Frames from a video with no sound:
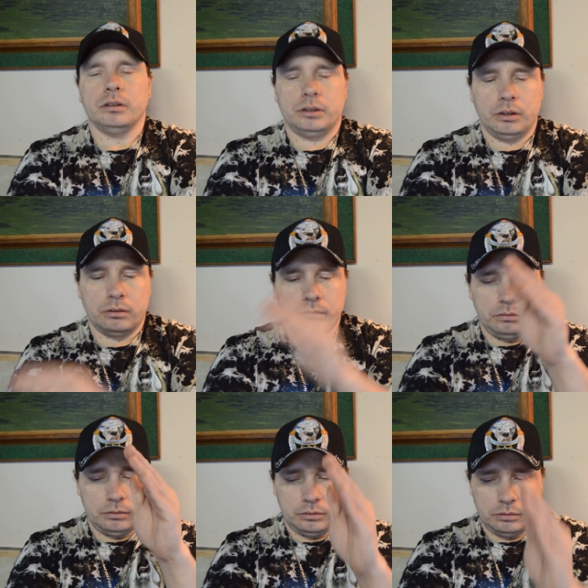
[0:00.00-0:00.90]
So
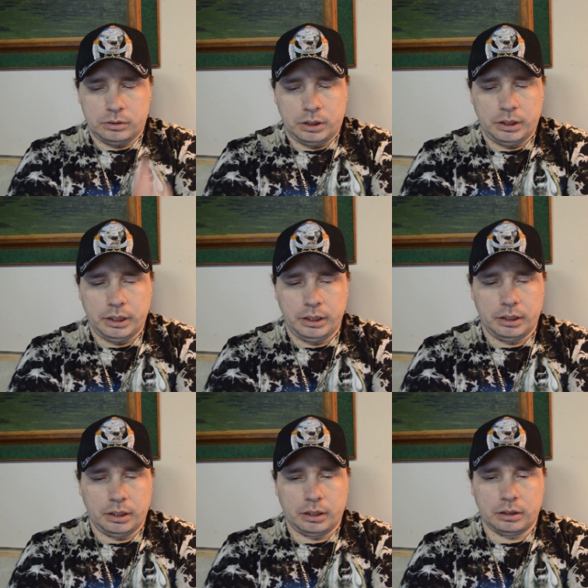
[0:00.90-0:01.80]
tonight
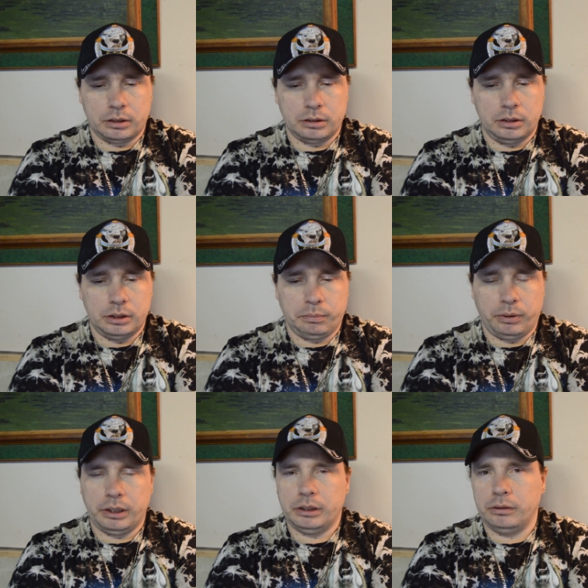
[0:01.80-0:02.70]
uh, is
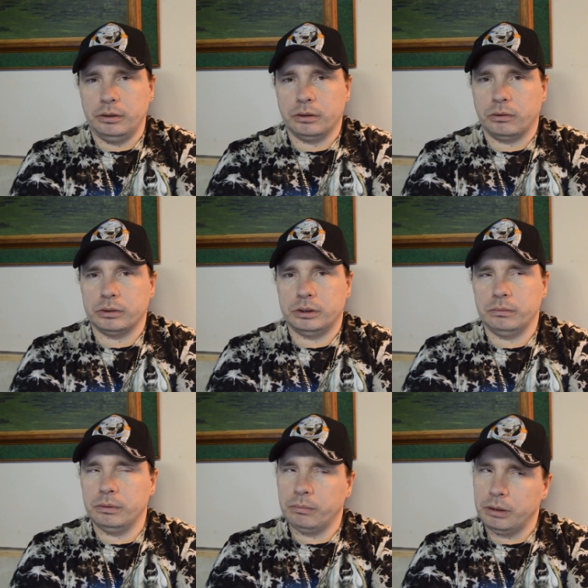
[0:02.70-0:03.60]
planned to do corn
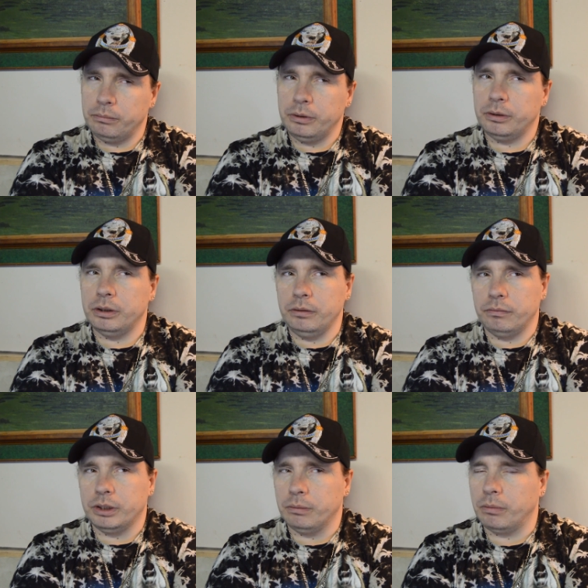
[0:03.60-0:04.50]
soup. It might be even
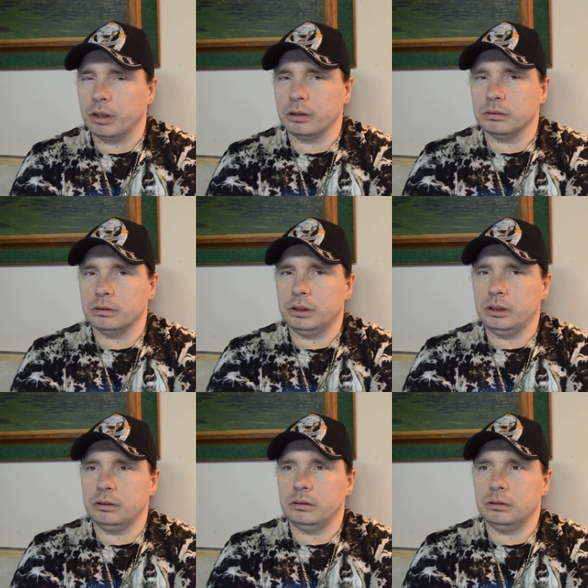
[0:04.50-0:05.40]
tomorrow
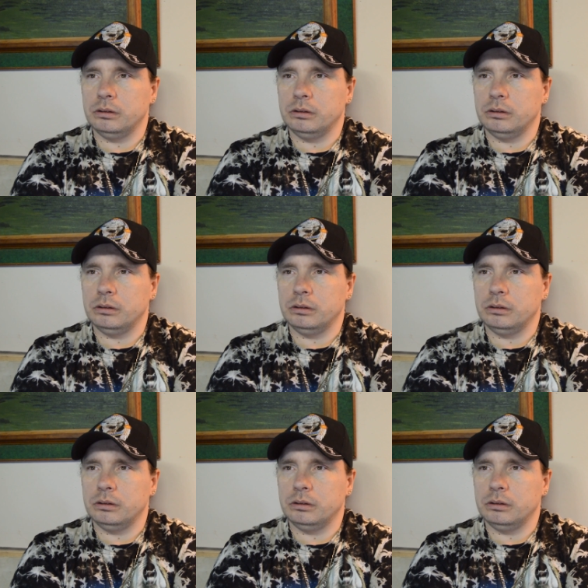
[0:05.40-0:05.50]
too.